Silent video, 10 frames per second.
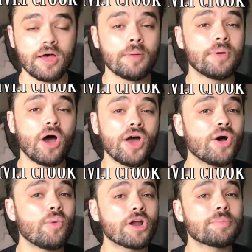but I don't
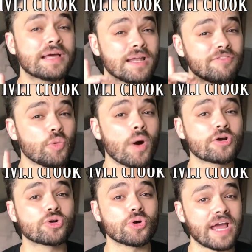want to be a level 1
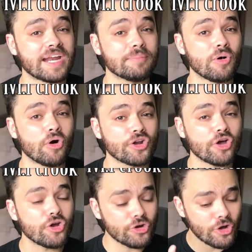crook anymore. No,
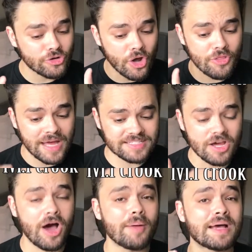no, no, no, that
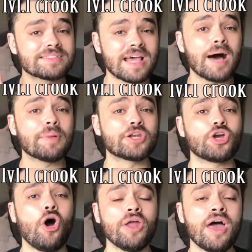time has come and
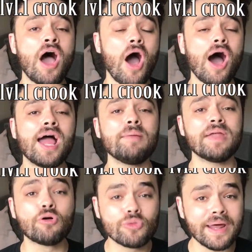gone. I am
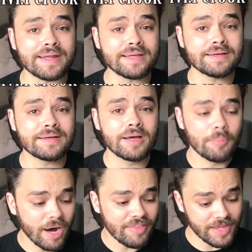now ready.
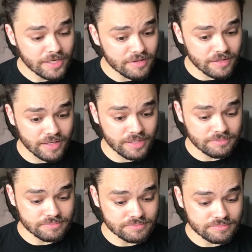By the end of the year,
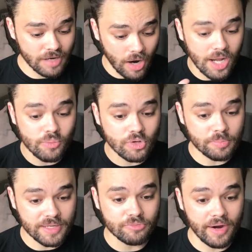I will
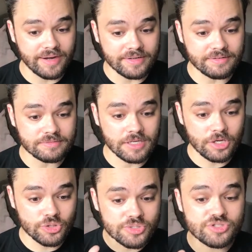be ready
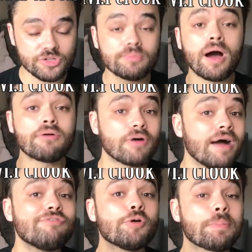to assume my
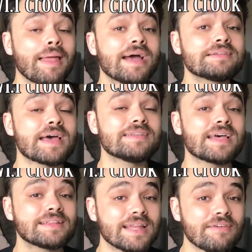rightful place as a
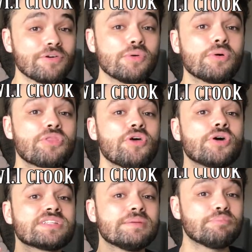level
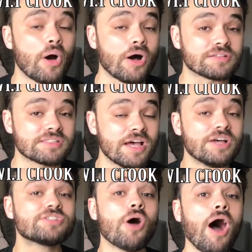30 boss.
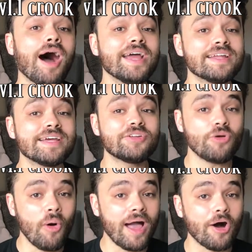So I need
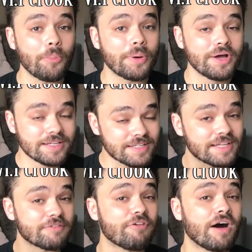your help to get
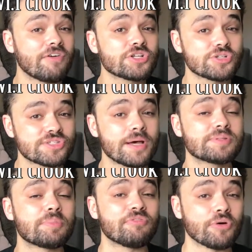to 500 subs
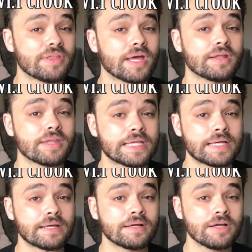before the end of the
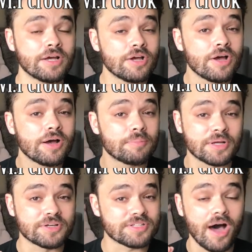year.
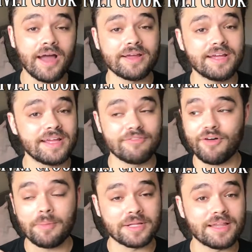Because I, if
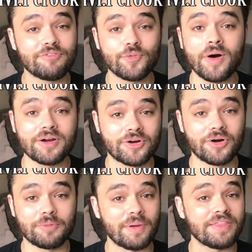I'm a level 1
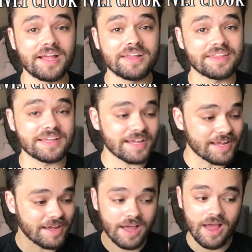cook by the end of the
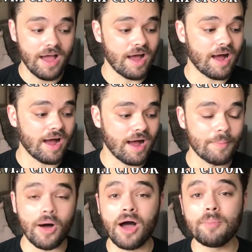year, um,
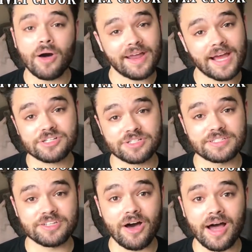I might actually
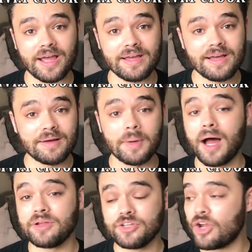die.
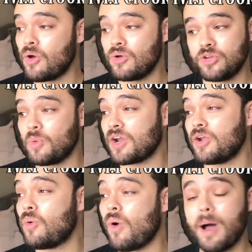Uh, you know, you want to
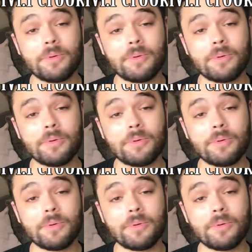know why?